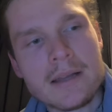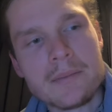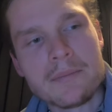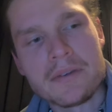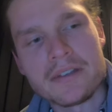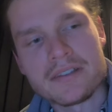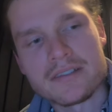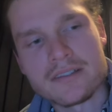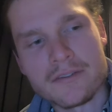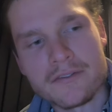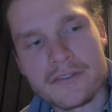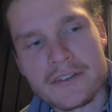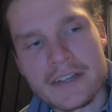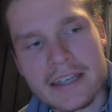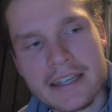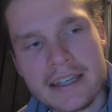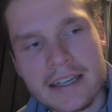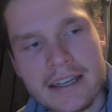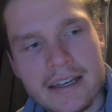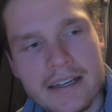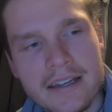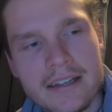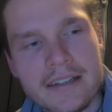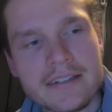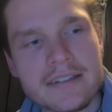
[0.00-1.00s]
Pacifique
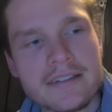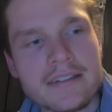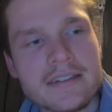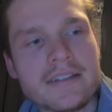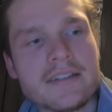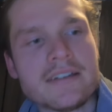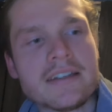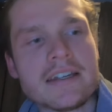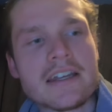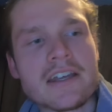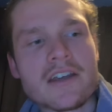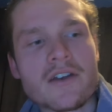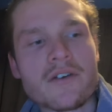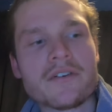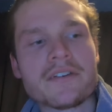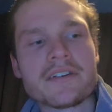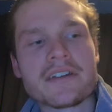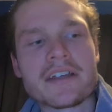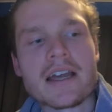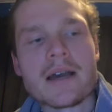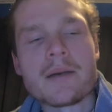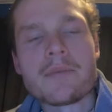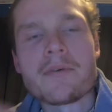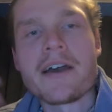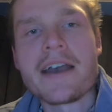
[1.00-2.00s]

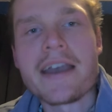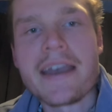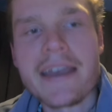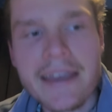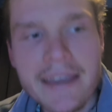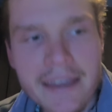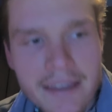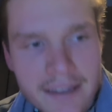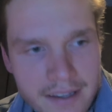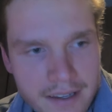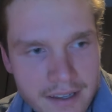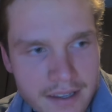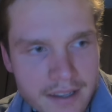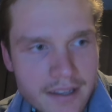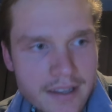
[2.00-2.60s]
Niyongabire